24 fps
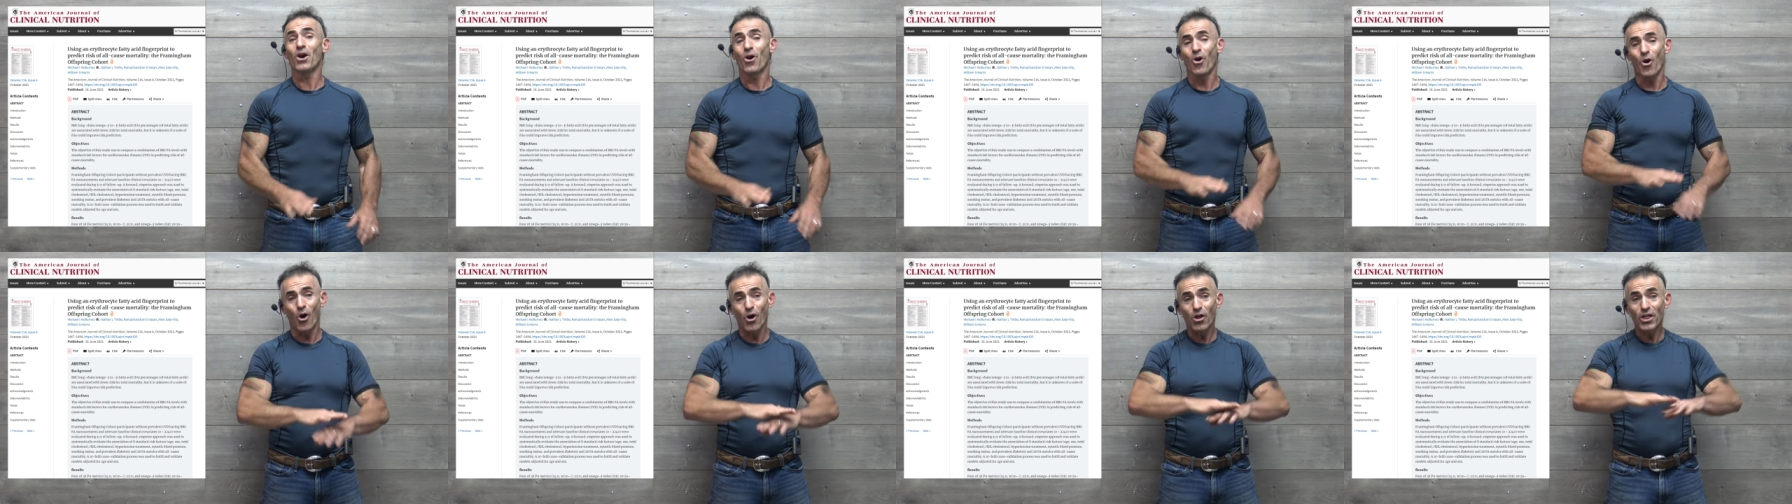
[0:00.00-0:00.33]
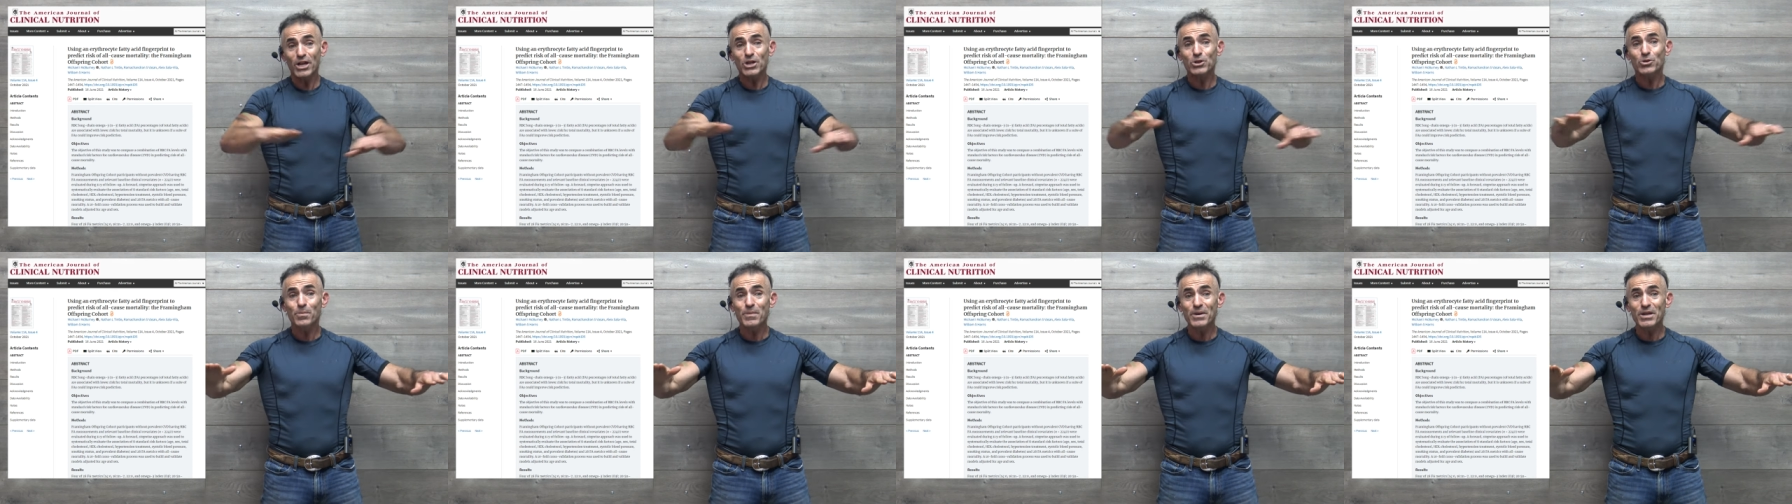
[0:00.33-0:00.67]
All
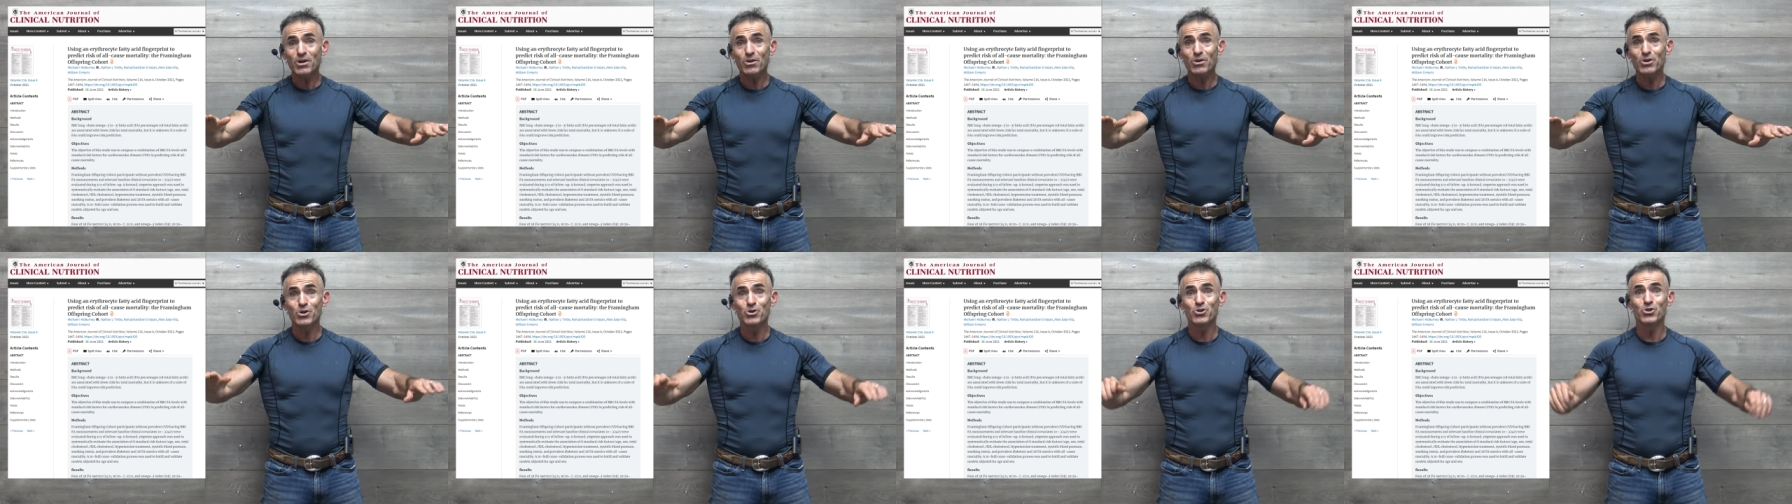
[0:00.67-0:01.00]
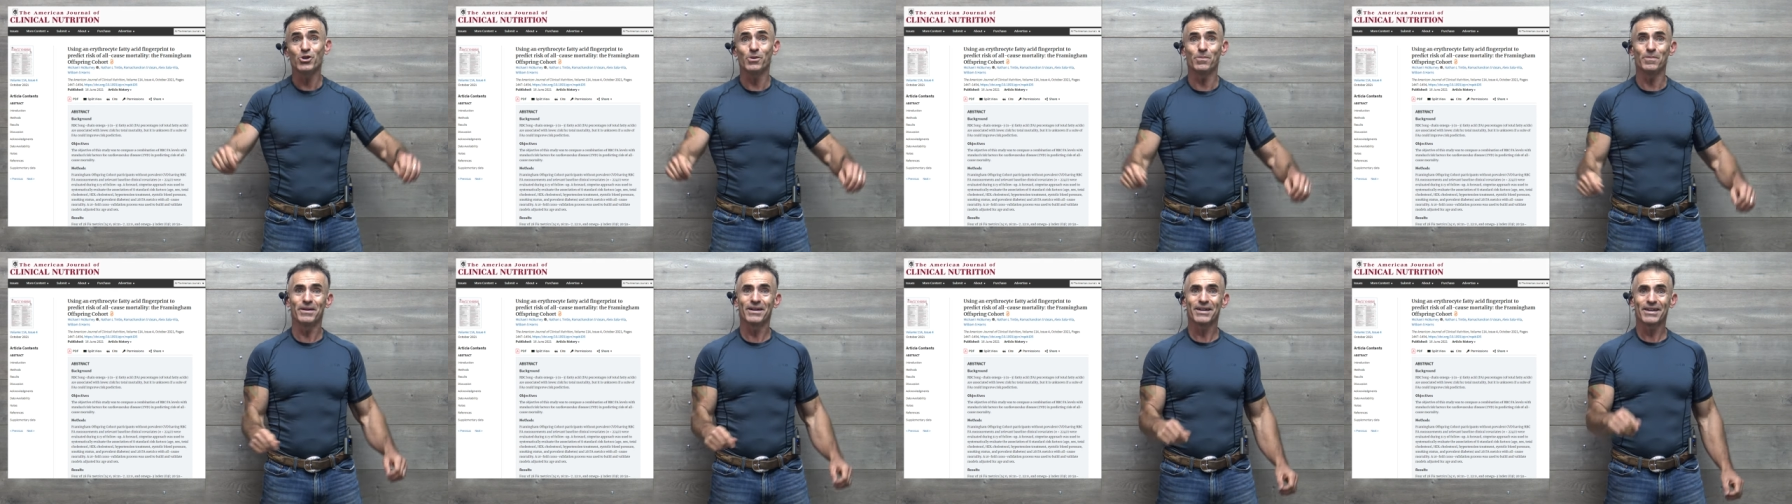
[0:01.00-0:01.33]
links will be there on
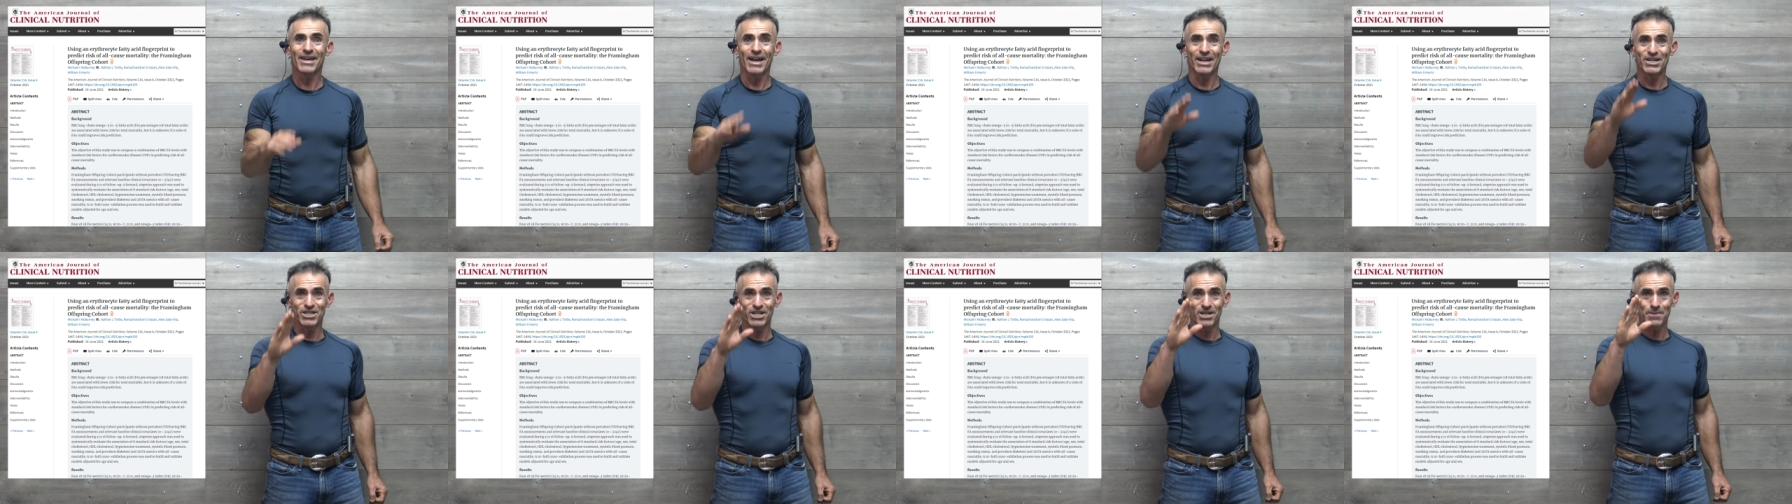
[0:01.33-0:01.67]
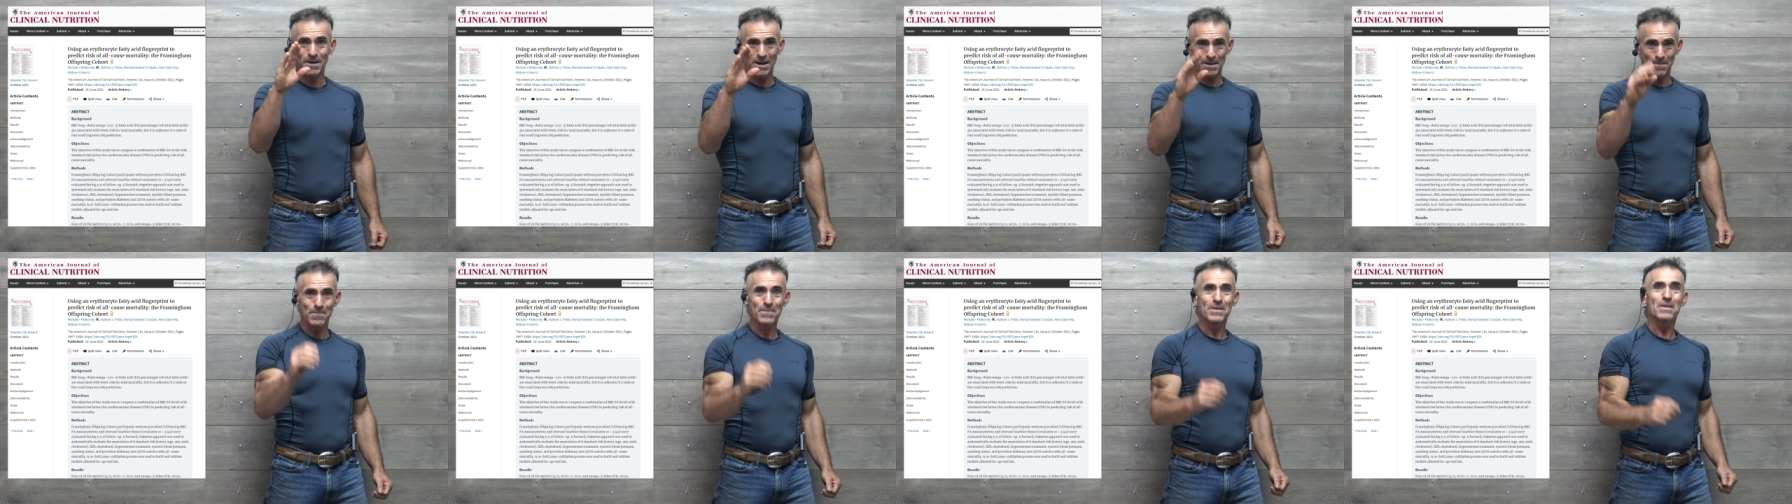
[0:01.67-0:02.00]
YouTube. Catch you in
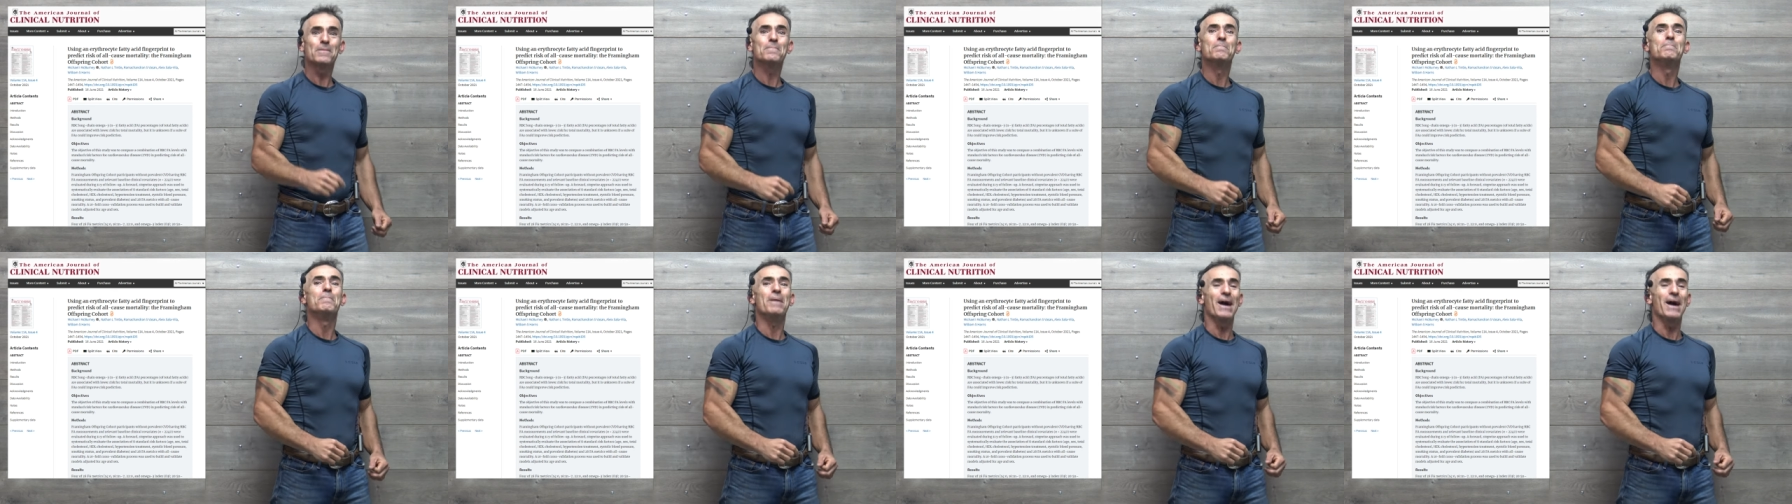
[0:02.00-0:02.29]
a bit.